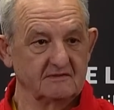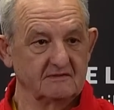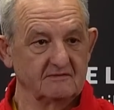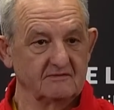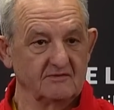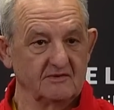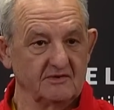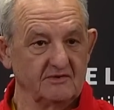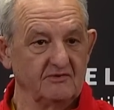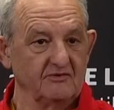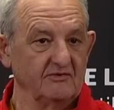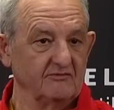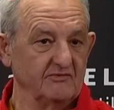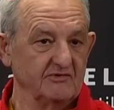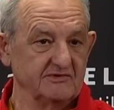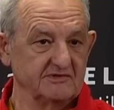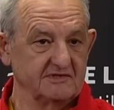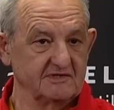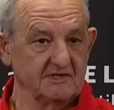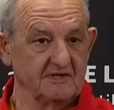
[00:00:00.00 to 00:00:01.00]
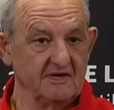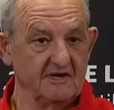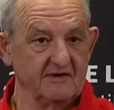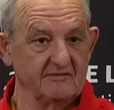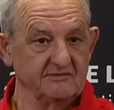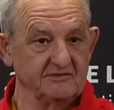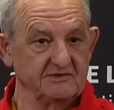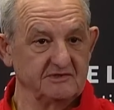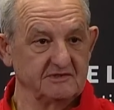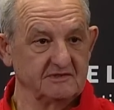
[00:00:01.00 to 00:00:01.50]
were doing most of the
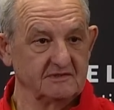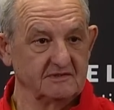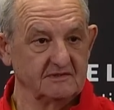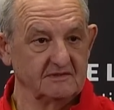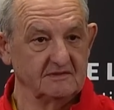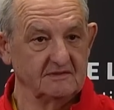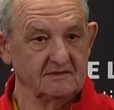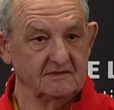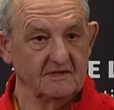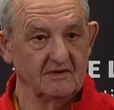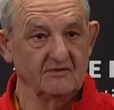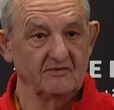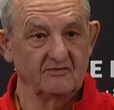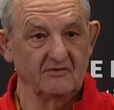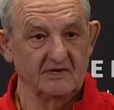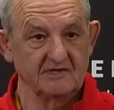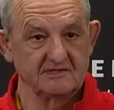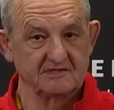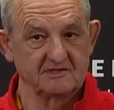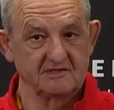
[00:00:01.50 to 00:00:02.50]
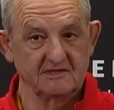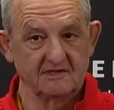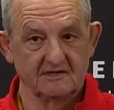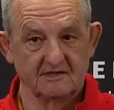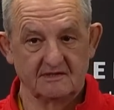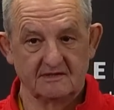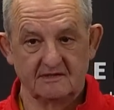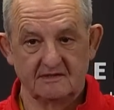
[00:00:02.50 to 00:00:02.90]
damage out west here,